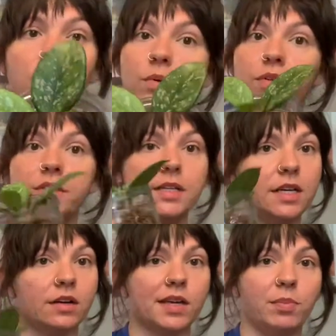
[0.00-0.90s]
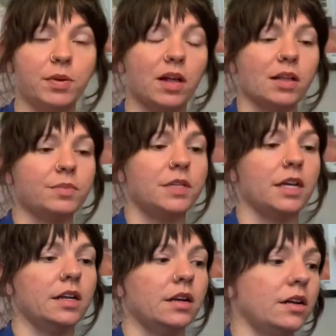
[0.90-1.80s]
we'll see. I'll keep y'all
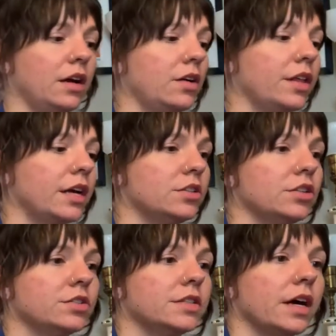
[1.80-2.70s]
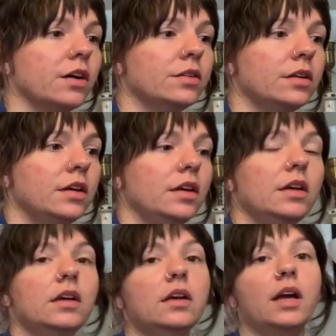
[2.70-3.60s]
updated on how that turns out.
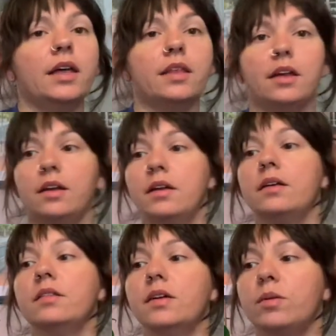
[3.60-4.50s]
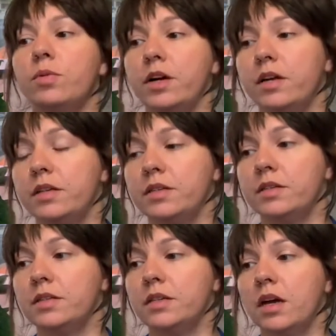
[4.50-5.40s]
And then
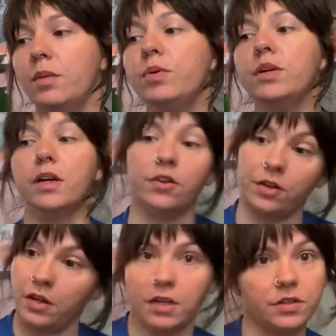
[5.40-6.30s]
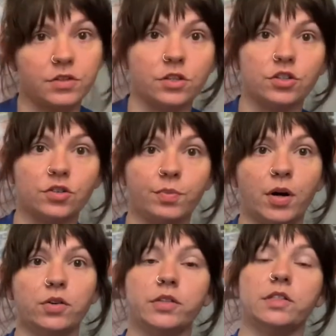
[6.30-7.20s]
I put out an in search of
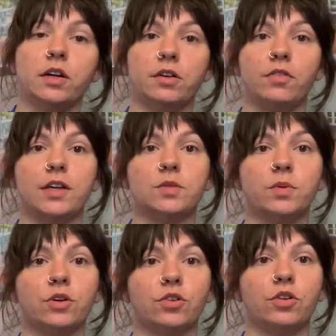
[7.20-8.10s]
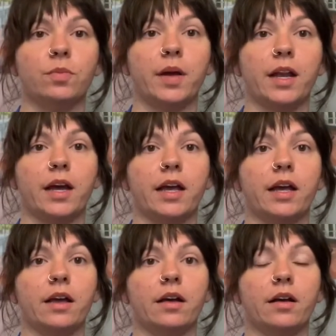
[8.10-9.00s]
post on a Facebook group, and I
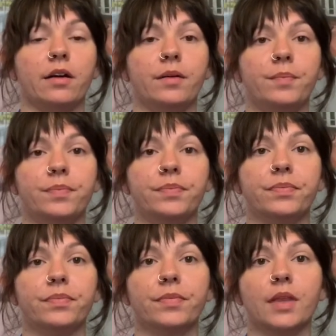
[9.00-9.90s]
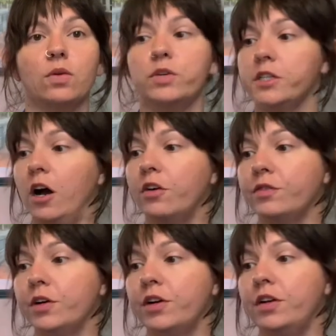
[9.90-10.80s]
was
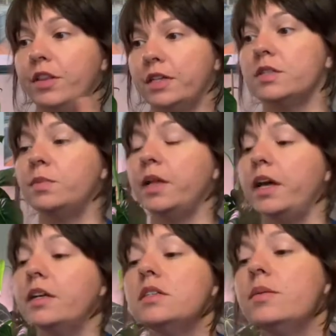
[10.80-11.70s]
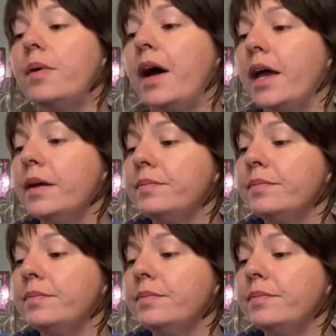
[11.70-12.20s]
offered this plant to buy